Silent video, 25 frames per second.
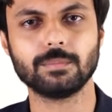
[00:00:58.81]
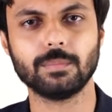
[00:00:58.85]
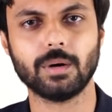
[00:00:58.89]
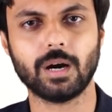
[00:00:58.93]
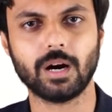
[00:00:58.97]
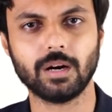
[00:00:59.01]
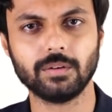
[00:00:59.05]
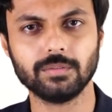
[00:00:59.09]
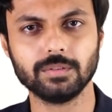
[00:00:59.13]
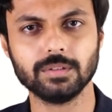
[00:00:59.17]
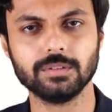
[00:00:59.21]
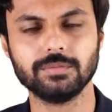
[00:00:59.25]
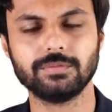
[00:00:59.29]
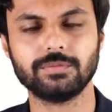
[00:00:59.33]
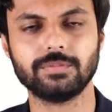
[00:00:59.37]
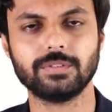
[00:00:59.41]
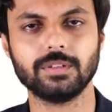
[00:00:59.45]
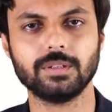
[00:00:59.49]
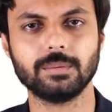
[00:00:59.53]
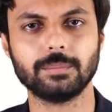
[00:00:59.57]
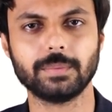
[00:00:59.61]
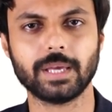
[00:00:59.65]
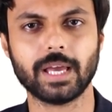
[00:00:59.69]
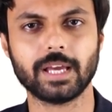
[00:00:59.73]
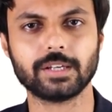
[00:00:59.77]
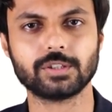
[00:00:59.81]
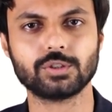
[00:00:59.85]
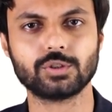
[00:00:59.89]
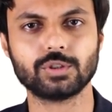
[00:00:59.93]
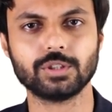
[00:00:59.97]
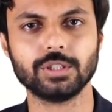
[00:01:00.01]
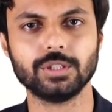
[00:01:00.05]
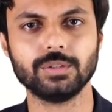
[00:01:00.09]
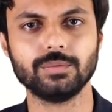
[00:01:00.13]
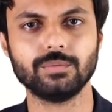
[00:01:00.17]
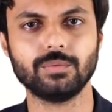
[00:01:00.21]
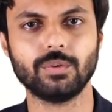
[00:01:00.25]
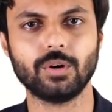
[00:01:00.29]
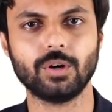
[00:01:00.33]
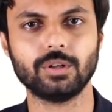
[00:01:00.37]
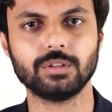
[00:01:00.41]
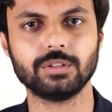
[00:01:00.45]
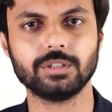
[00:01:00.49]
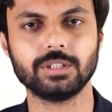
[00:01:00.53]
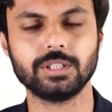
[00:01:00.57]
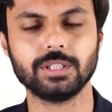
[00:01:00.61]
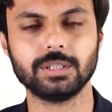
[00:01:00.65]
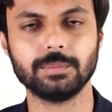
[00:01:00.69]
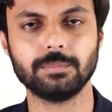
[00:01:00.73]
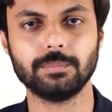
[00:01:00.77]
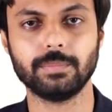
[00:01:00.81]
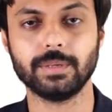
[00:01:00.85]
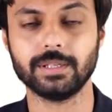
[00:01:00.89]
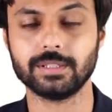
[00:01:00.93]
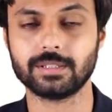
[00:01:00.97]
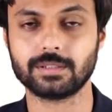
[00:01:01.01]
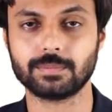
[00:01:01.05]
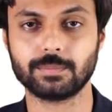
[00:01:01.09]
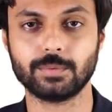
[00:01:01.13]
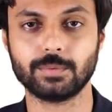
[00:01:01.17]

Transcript: Marvel film actually won the best